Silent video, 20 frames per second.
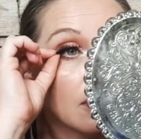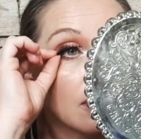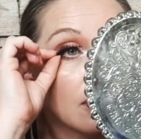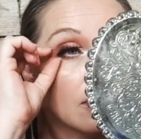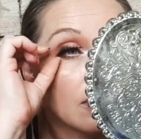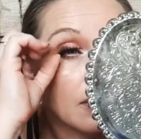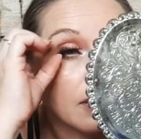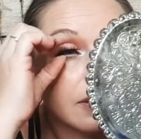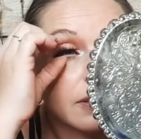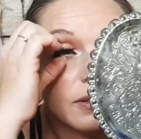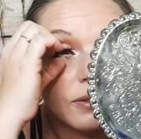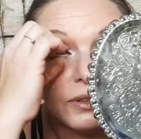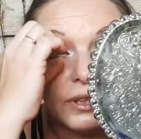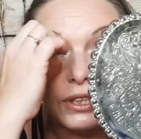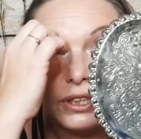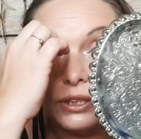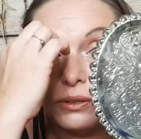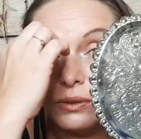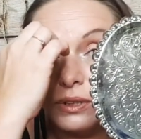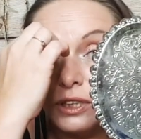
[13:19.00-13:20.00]
Okay, so they
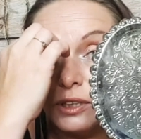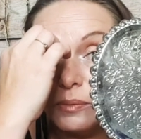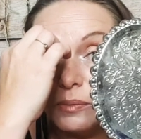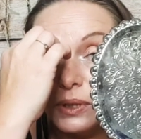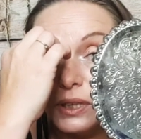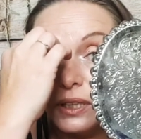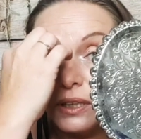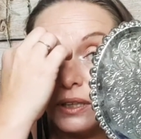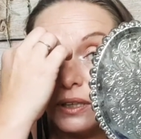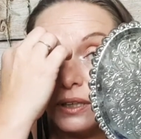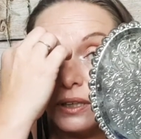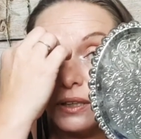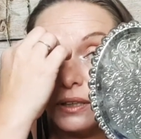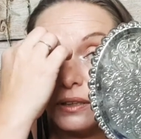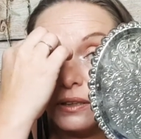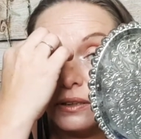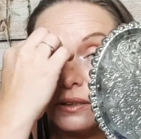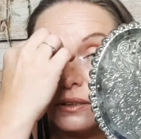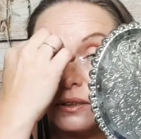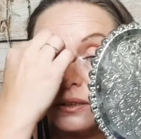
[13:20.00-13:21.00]
do need to be
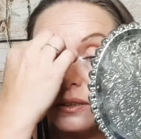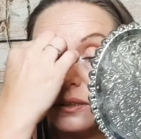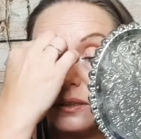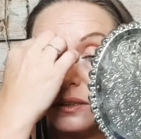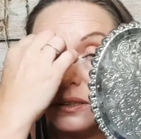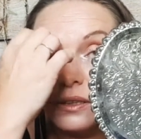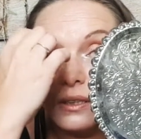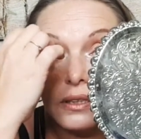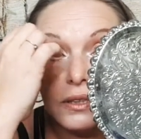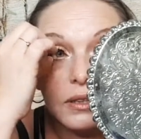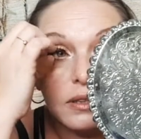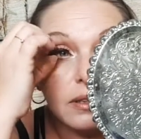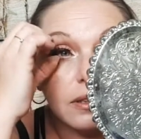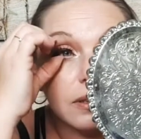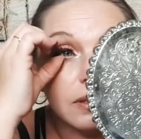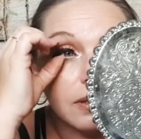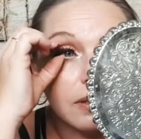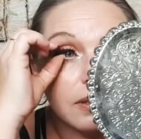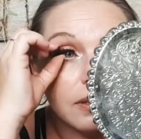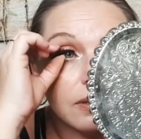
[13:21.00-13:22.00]
cut just a
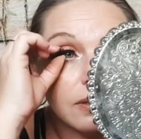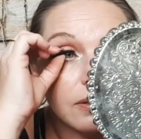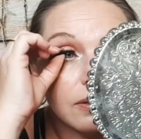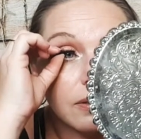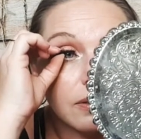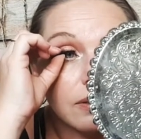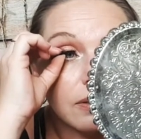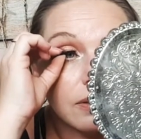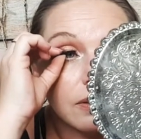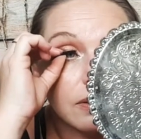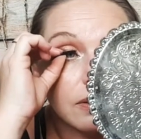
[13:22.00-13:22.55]
little.